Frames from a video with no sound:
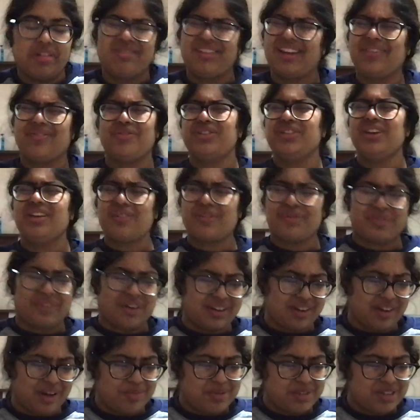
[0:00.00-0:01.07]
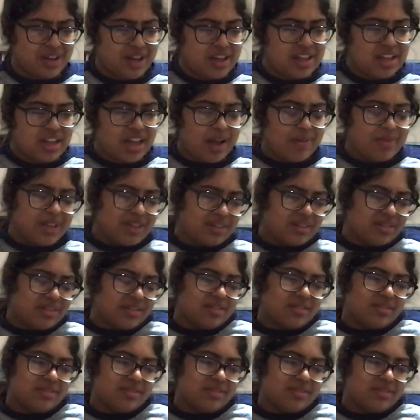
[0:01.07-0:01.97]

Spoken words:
Like, shut the fuck up. I mean,